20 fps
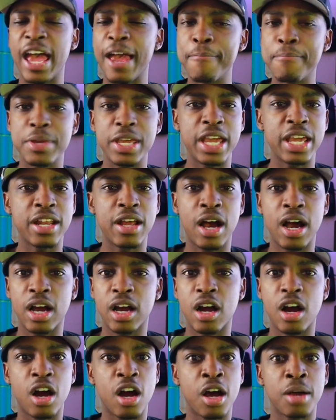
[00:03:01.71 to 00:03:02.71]

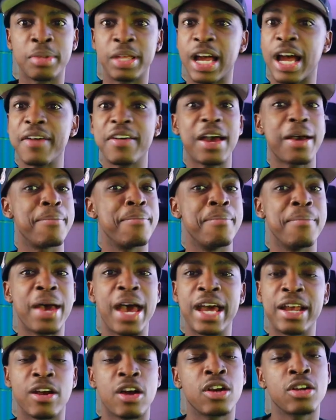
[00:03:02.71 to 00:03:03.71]
NBA.com. Like I had
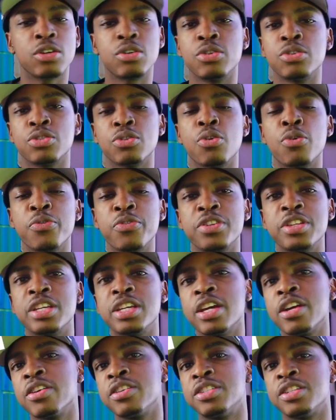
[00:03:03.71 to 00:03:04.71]
mad articles over the
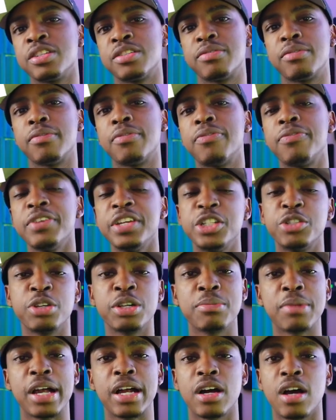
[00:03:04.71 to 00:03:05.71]
year just
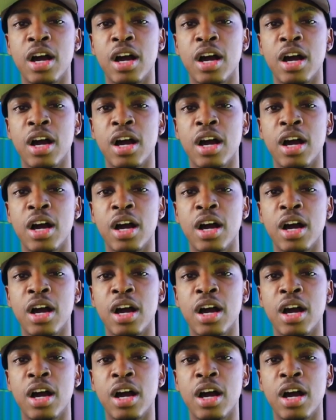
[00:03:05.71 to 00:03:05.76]
featuring my